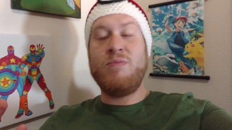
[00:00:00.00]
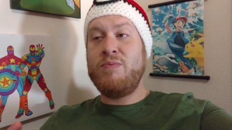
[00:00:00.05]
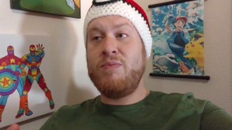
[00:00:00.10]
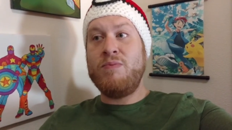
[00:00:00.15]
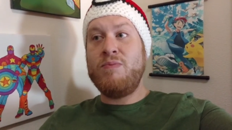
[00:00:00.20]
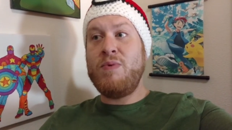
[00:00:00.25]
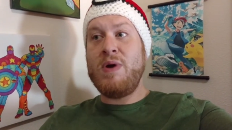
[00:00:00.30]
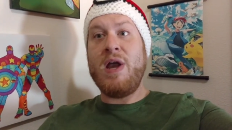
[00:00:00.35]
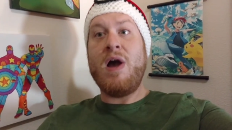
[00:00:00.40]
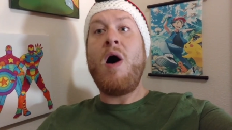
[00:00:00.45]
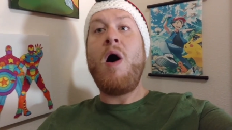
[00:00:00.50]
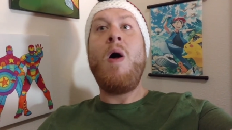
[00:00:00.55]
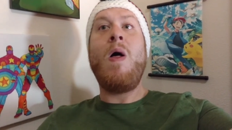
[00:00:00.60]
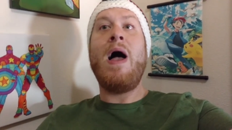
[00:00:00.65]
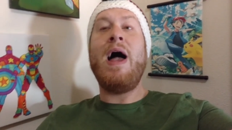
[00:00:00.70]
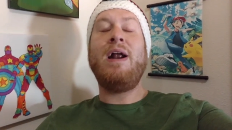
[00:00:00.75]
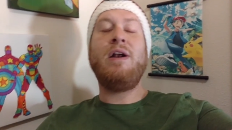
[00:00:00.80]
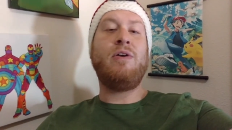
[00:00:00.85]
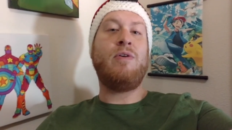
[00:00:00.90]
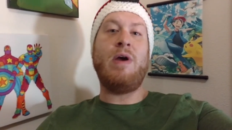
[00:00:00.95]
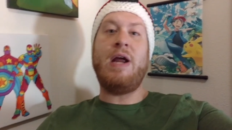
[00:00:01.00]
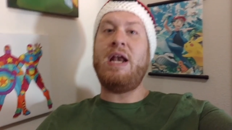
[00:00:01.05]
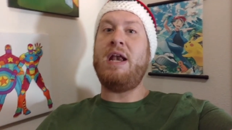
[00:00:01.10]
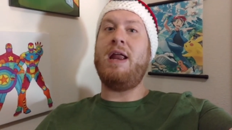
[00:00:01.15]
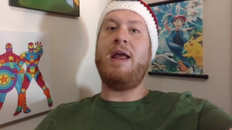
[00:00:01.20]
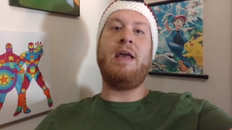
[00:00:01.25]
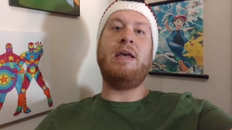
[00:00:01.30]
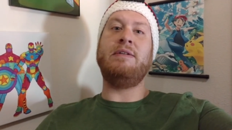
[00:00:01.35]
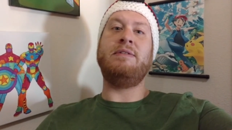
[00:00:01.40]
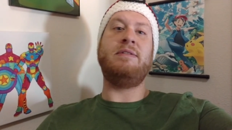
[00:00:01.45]
we all had great
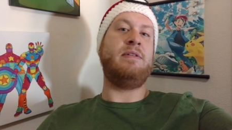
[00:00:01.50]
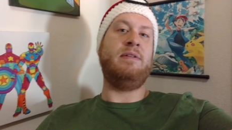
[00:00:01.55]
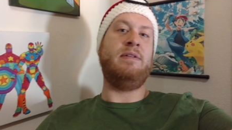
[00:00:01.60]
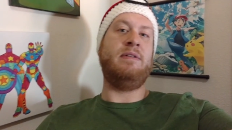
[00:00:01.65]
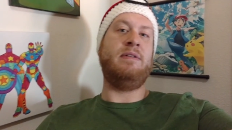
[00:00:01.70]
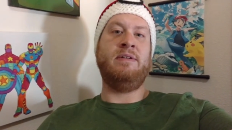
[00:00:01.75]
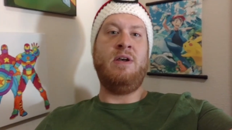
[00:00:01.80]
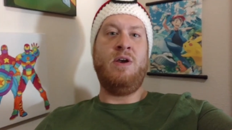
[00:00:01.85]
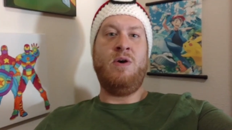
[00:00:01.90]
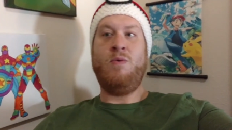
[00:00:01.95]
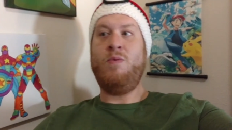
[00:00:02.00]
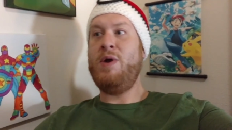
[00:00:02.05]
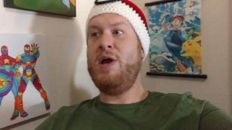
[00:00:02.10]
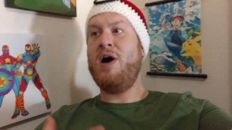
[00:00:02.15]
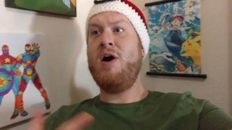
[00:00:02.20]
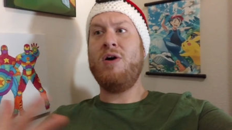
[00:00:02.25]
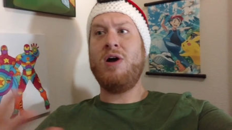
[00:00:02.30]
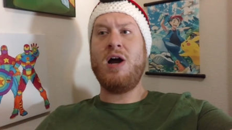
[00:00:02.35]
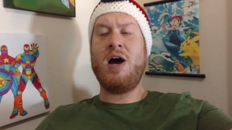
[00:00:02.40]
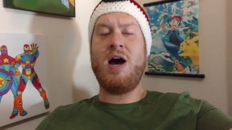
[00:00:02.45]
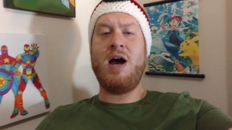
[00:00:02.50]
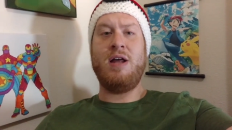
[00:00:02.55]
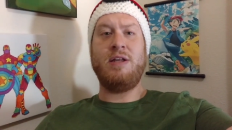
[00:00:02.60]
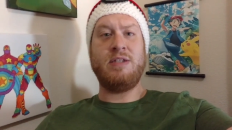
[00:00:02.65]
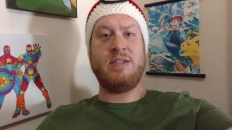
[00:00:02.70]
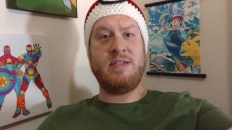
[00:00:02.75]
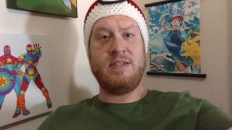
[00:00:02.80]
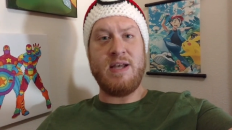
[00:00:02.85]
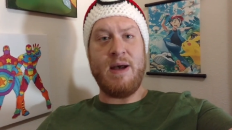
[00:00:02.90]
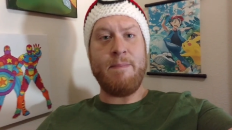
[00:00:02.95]
days. We all
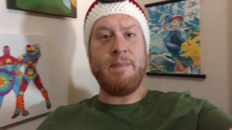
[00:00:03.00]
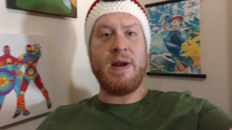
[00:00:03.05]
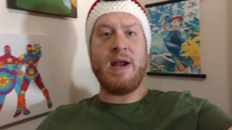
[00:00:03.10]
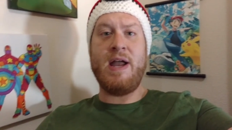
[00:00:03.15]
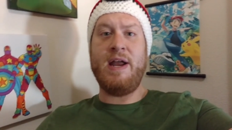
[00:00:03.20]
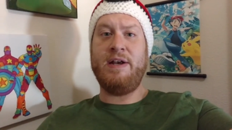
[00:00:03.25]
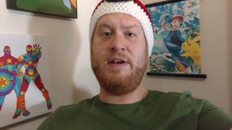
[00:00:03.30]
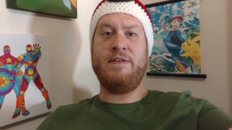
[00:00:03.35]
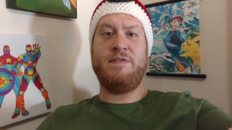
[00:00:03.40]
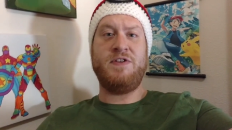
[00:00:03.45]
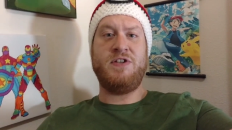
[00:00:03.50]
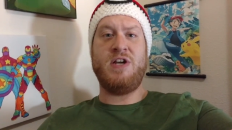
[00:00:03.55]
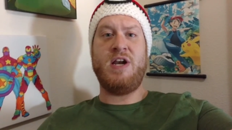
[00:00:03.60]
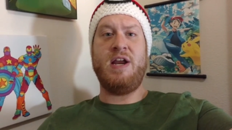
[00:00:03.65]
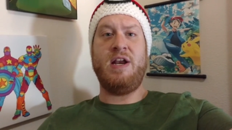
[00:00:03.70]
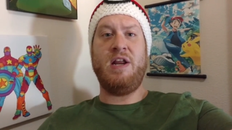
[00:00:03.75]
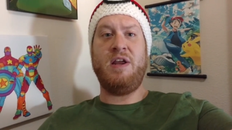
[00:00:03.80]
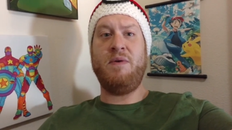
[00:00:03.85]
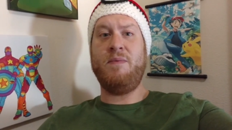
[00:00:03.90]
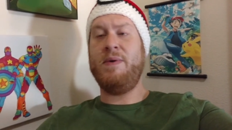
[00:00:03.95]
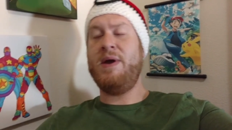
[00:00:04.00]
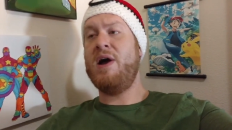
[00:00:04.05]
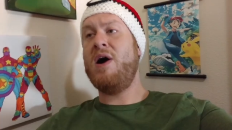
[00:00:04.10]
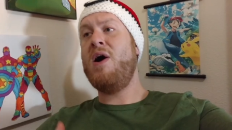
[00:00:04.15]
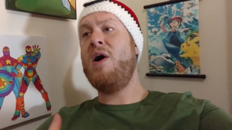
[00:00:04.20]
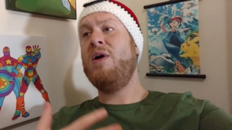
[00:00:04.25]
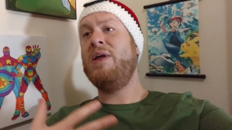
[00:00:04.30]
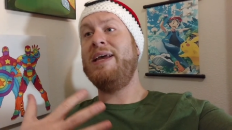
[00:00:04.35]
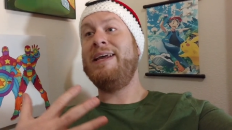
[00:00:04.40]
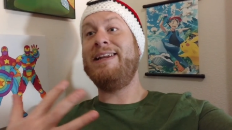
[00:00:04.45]
got some kind of shiny. We
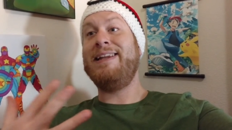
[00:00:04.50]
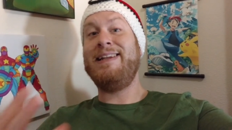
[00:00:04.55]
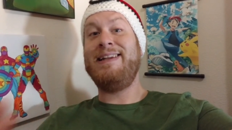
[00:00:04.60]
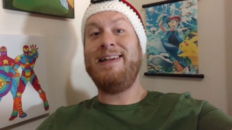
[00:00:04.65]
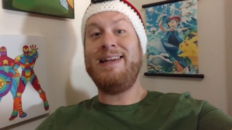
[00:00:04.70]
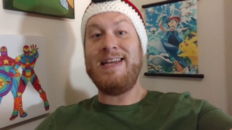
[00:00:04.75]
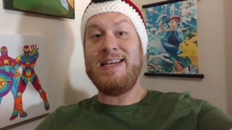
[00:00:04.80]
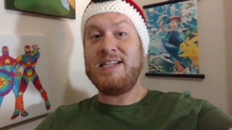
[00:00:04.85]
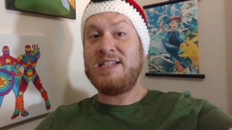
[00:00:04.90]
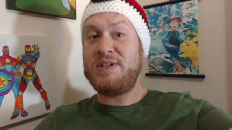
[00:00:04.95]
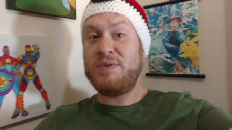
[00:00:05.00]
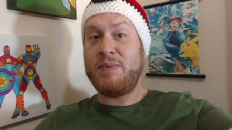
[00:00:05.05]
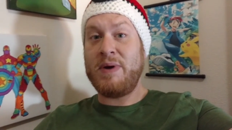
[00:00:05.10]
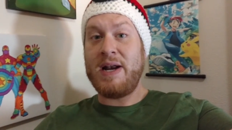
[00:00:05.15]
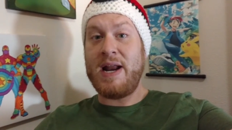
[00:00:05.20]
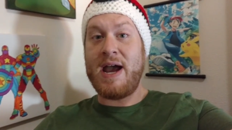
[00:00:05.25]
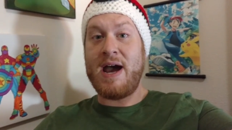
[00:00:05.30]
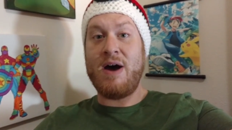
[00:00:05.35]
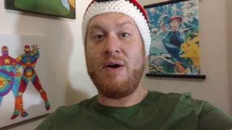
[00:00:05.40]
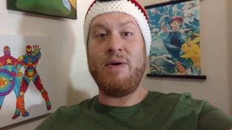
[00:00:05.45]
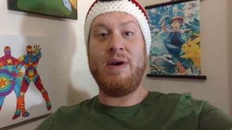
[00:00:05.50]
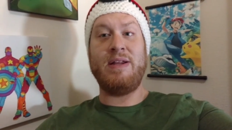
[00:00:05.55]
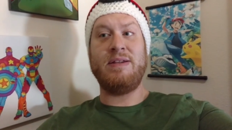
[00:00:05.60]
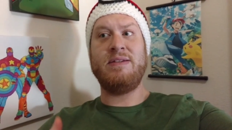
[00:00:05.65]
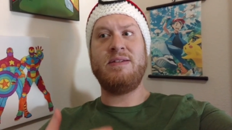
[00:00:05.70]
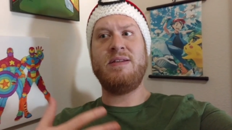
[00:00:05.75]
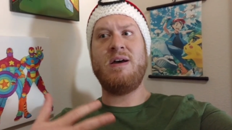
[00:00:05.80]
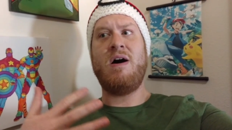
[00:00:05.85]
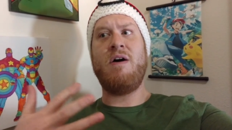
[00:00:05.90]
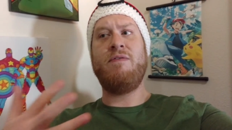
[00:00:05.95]
all at least went out
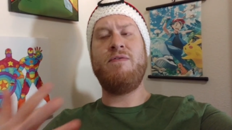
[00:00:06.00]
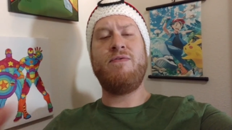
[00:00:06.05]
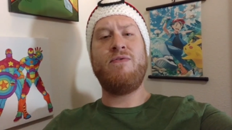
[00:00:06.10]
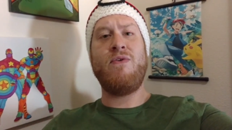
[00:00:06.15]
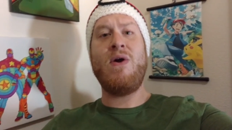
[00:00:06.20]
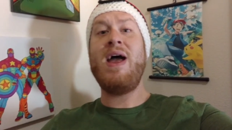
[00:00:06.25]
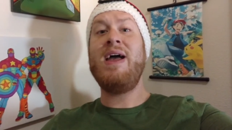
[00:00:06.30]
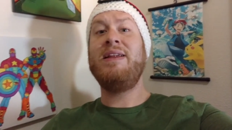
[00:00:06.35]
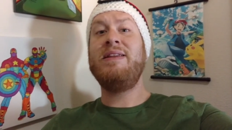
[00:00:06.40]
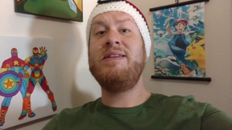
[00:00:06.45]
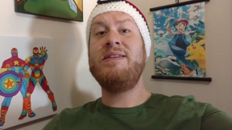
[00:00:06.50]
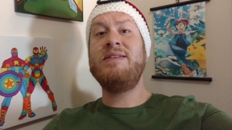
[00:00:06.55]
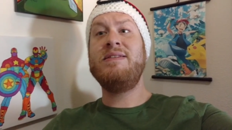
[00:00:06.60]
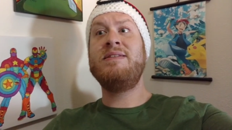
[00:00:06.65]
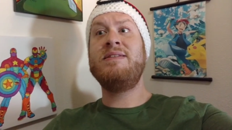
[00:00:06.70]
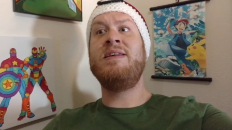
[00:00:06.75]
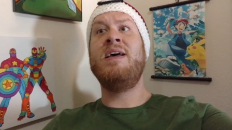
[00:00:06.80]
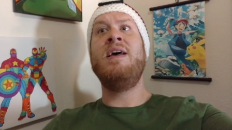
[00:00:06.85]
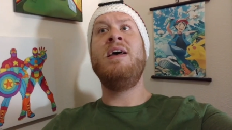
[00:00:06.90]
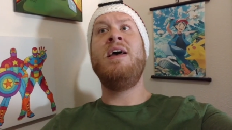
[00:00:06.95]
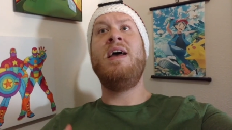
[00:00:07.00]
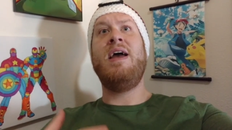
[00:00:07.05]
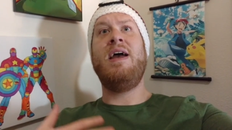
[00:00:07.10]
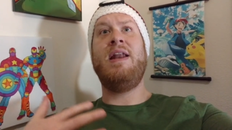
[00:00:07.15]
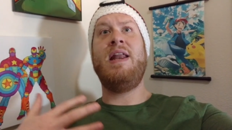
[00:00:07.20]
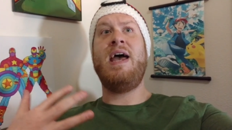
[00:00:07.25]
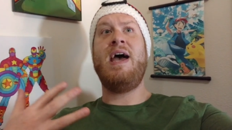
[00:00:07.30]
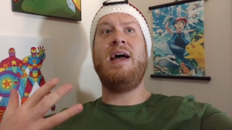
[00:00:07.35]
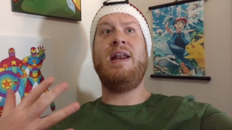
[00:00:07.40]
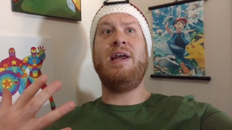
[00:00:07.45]
and saw friends
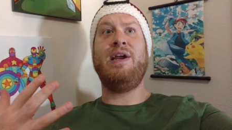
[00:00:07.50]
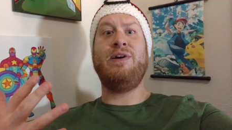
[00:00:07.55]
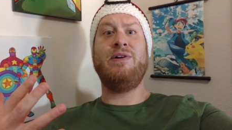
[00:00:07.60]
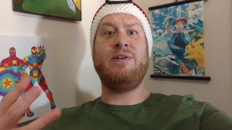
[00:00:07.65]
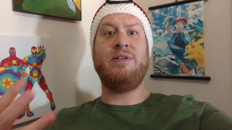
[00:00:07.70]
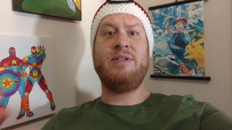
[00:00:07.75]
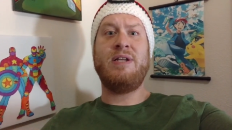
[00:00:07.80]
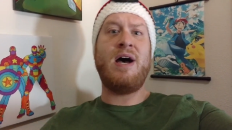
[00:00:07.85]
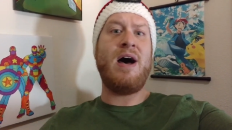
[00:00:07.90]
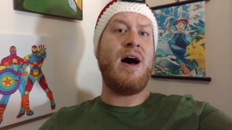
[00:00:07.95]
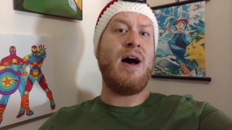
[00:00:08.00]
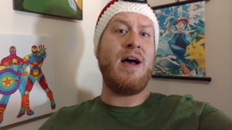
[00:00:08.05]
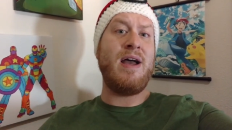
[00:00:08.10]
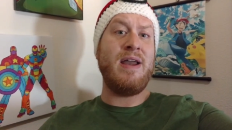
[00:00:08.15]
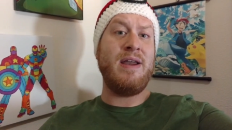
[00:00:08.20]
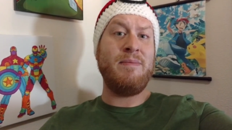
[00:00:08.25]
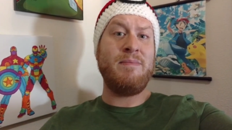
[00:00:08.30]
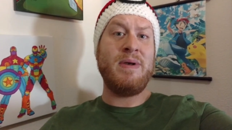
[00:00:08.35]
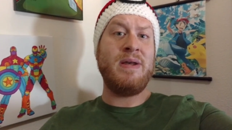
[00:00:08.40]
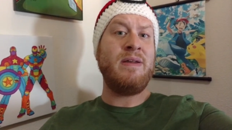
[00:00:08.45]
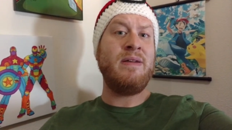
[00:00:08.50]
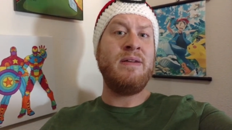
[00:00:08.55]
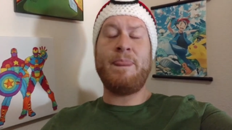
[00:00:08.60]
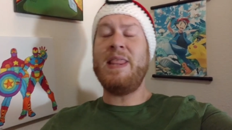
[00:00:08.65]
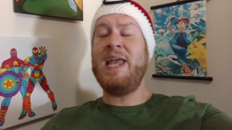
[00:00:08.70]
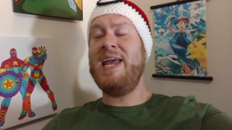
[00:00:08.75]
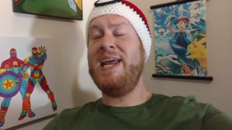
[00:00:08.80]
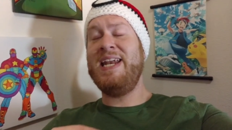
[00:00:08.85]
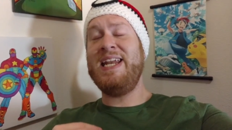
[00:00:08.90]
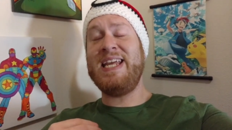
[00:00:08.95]
and had a good time.
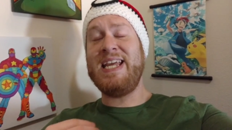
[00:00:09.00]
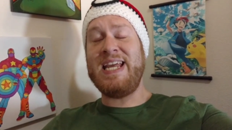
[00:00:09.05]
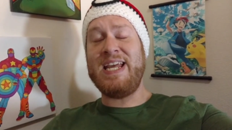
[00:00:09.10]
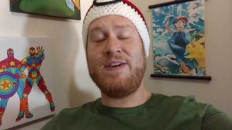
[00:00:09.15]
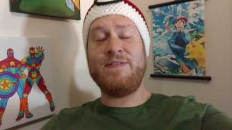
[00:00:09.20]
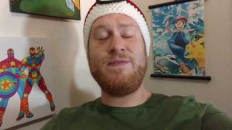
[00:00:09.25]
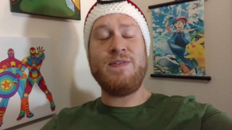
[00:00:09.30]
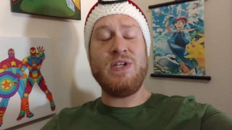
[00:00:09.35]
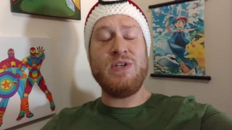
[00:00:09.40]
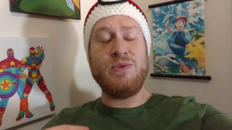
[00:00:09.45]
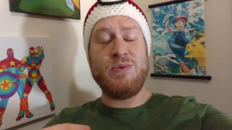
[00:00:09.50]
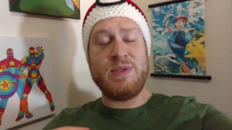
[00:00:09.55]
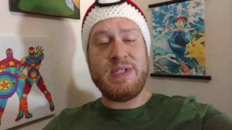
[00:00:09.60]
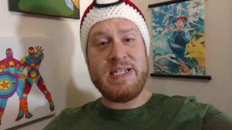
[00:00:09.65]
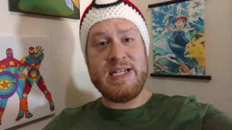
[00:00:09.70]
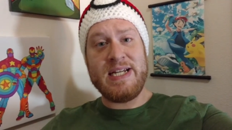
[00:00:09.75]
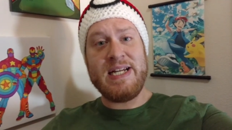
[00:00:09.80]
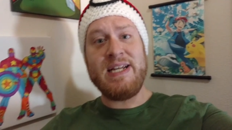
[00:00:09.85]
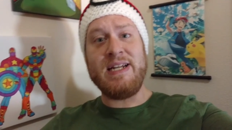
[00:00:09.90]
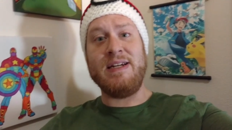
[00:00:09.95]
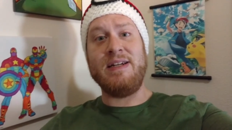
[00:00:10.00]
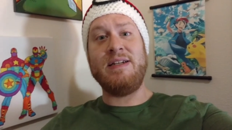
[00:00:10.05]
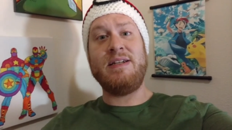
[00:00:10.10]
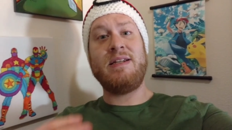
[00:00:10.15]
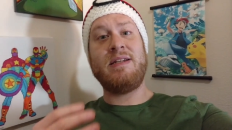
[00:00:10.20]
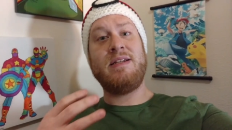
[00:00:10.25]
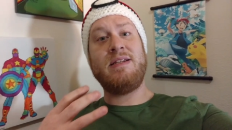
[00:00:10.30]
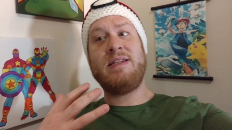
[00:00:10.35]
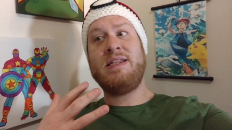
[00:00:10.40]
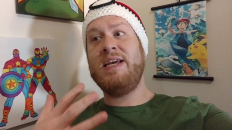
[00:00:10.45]
And if you
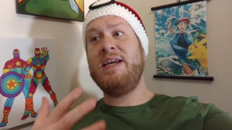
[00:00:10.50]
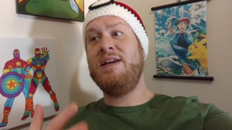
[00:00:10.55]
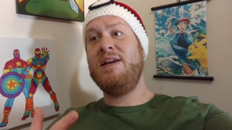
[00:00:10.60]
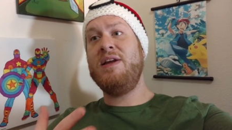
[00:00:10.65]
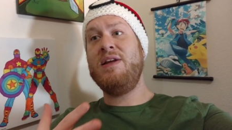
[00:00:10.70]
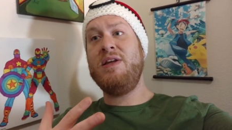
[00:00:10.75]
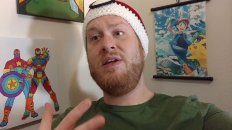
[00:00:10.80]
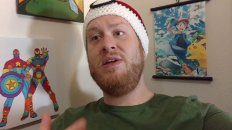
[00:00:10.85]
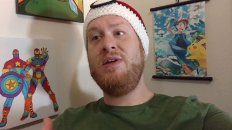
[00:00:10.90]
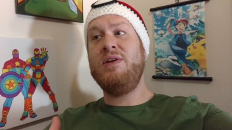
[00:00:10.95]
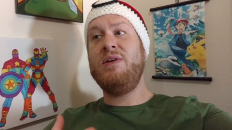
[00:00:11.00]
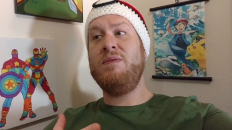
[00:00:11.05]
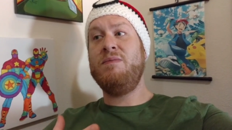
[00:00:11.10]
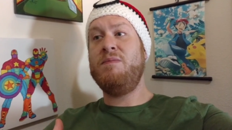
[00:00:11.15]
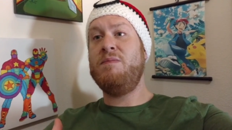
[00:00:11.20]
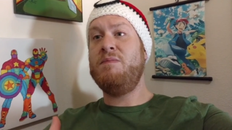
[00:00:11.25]
didn't, then y